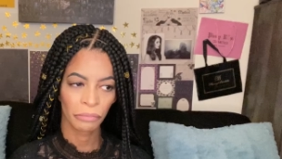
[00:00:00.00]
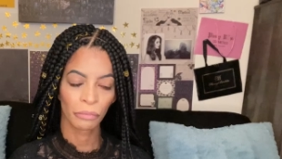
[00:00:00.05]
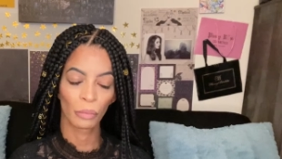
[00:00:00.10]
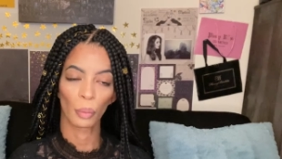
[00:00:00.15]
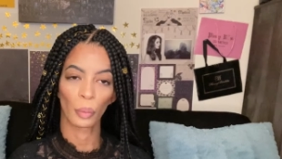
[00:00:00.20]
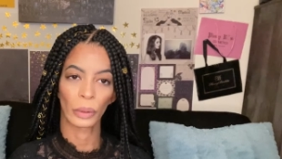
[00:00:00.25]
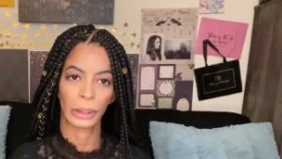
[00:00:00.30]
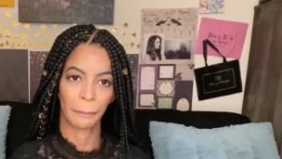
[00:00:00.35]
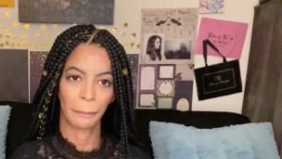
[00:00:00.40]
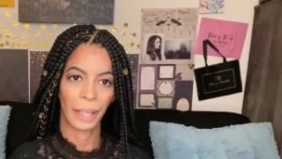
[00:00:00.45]

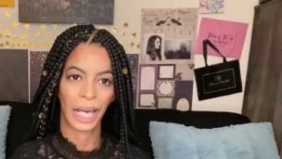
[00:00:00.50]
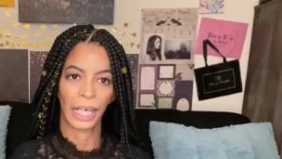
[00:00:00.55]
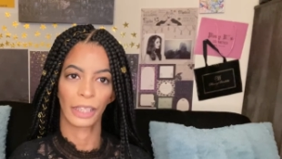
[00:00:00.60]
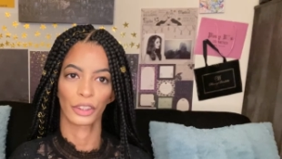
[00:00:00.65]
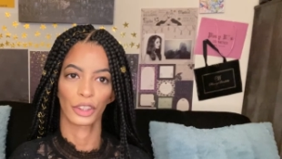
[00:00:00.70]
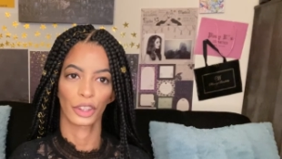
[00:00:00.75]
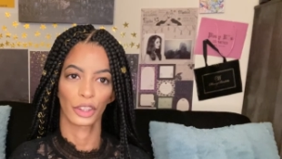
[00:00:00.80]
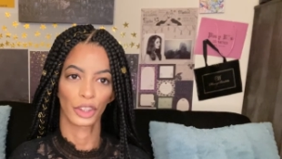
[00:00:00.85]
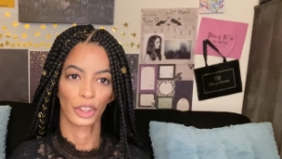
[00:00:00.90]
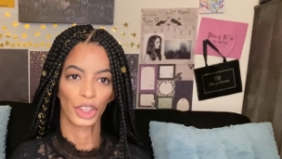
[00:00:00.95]
would
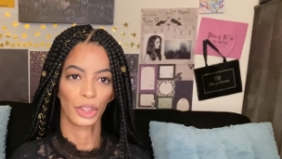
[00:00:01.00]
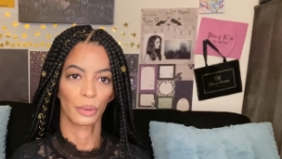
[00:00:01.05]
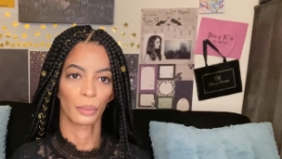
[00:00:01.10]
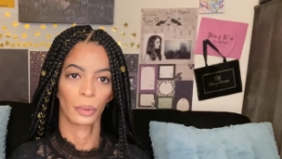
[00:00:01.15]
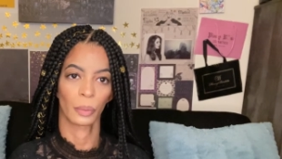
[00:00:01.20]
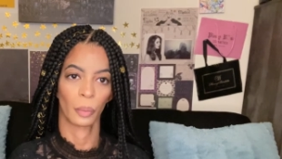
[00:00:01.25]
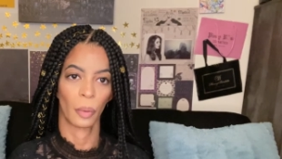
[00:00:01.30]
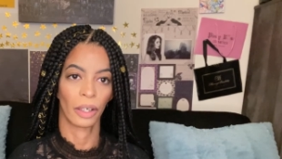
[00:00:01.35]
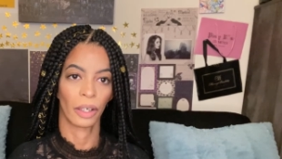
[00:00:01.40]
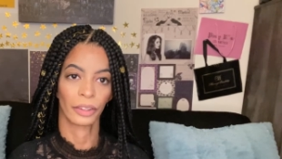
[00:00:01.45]
imagine she would
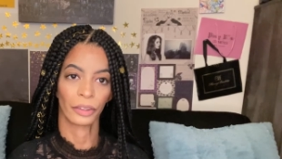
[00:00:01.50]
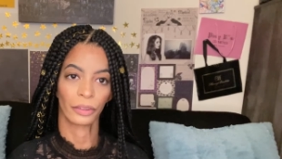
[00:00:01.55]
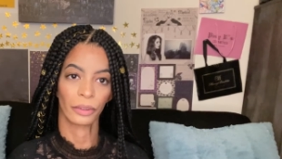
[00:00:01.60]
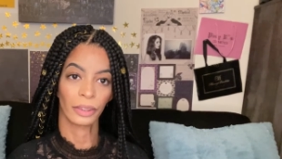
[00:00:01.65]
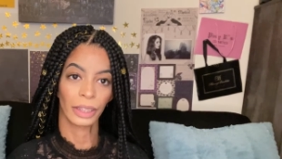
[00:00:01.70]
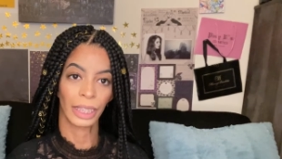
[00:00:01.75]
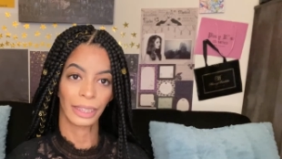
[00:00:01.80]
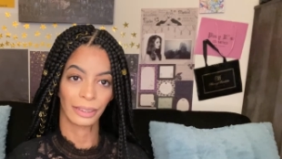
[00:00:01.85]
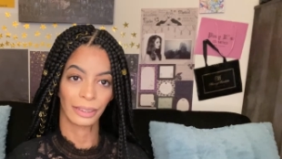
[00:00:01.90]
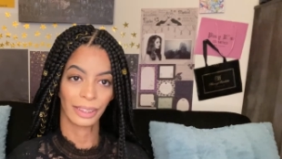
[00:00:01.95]
want to
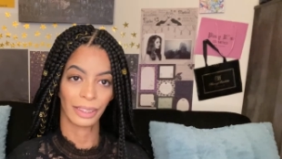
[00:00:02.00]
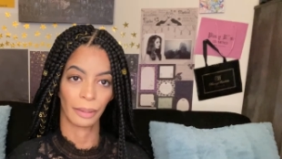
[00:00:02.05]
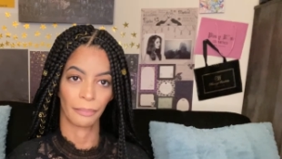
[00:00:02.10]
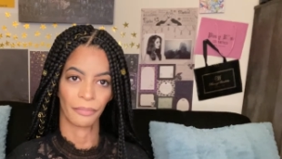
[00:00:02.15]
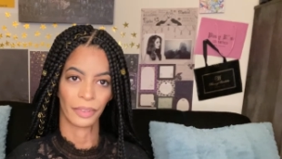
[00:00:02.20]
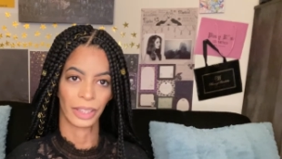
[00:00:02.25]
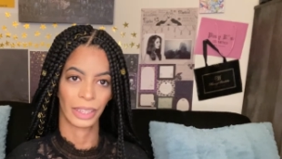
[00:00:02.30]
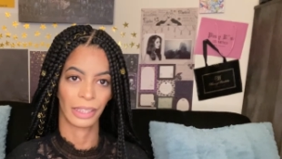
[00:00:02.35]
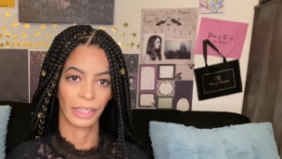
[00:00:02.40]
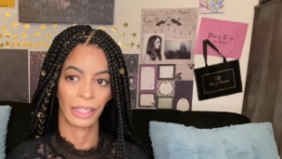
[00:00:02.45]
create
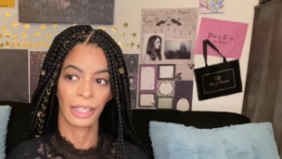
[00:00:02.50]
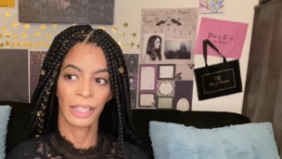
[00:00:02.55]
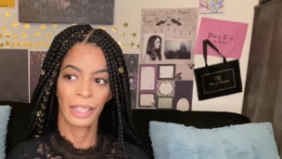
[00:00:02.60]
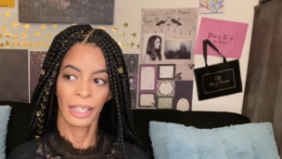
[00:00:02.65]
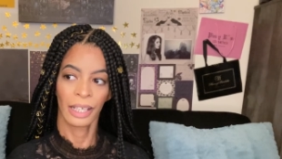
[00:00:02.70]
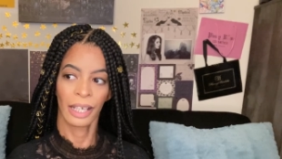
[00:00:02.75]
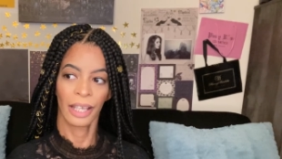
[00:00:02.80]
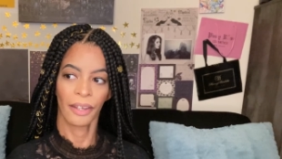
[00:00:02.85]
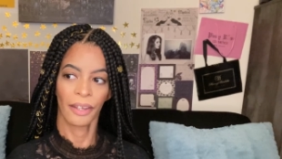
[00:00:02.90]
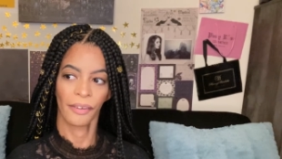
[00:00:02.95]
something
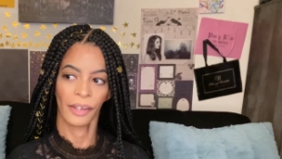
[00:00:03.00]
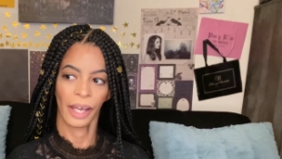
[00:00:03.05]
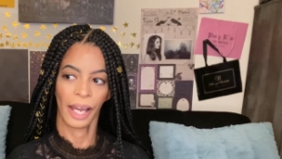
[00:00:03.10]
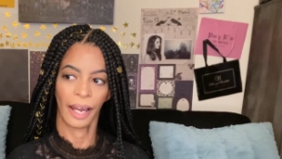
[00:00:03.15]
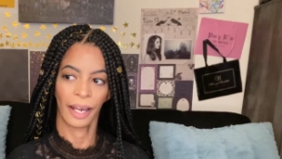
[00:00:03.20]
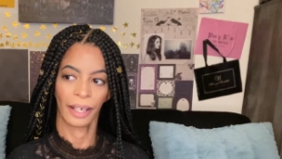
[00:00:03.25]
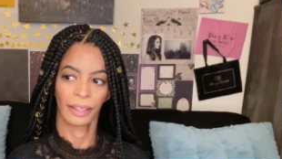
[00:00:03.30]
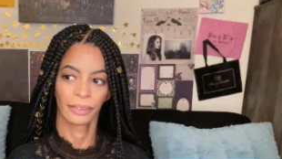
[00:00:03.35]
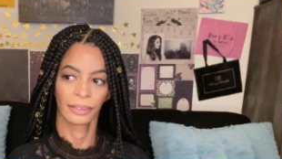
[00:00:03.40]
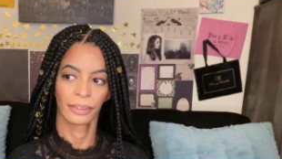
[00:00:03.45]

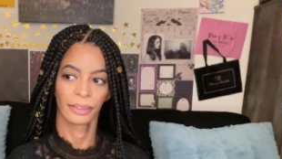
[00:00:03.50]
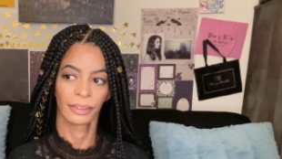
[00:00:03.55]
that